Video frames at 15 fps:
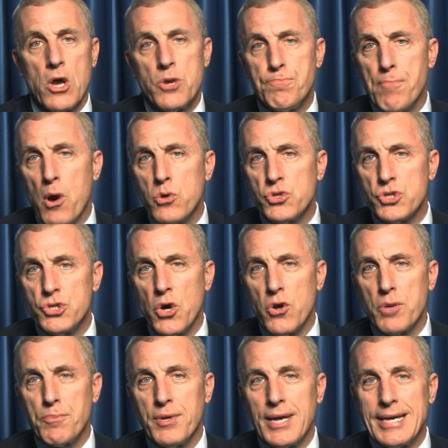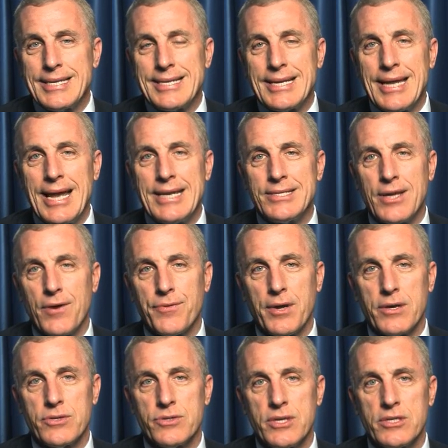Most notably, in today's
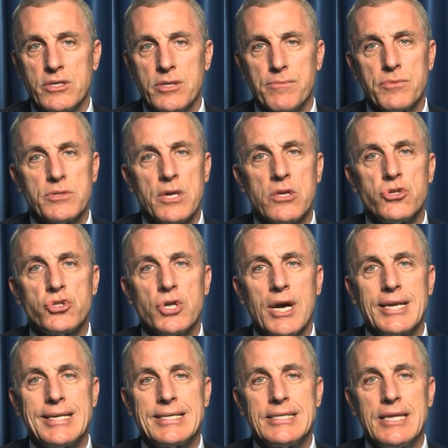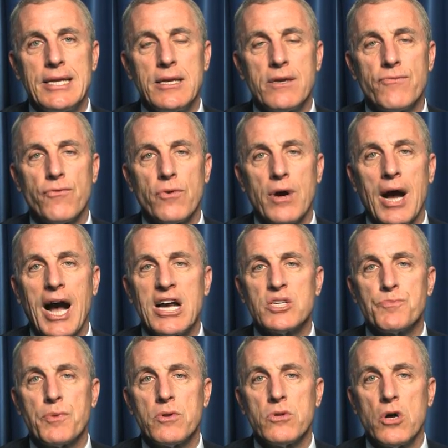healthcare system, sunshine is needed for
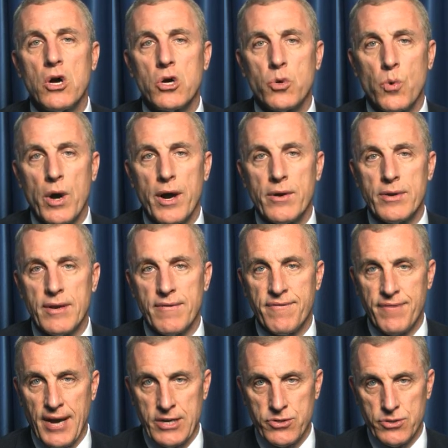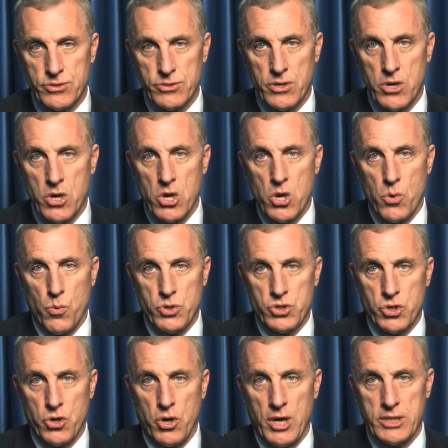hospital-acquired infections,
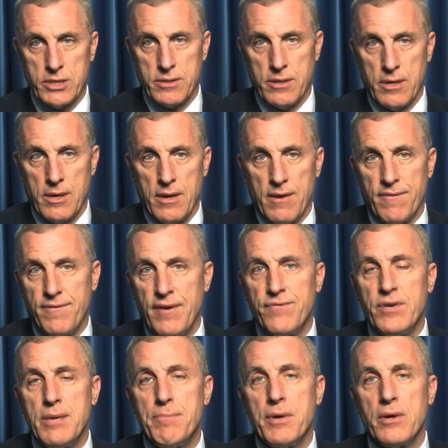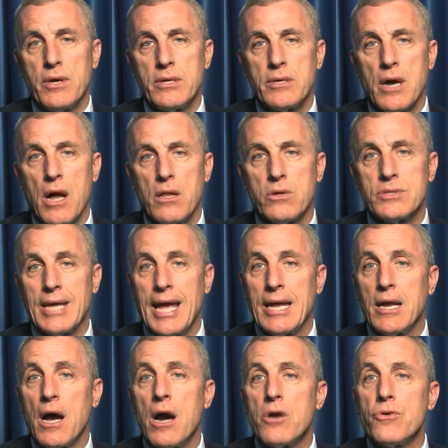which cost $50 billion
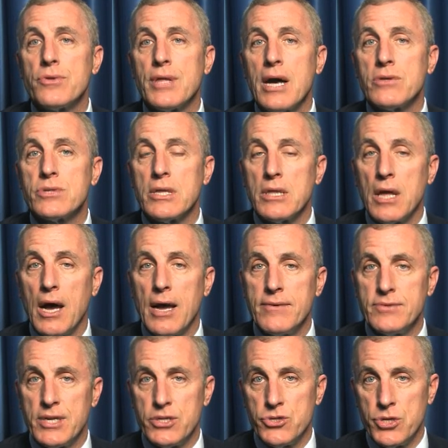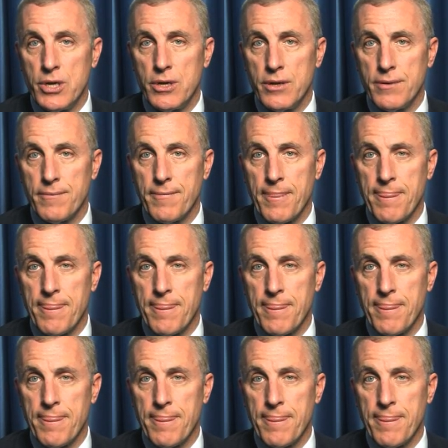and 100,000 lives each year.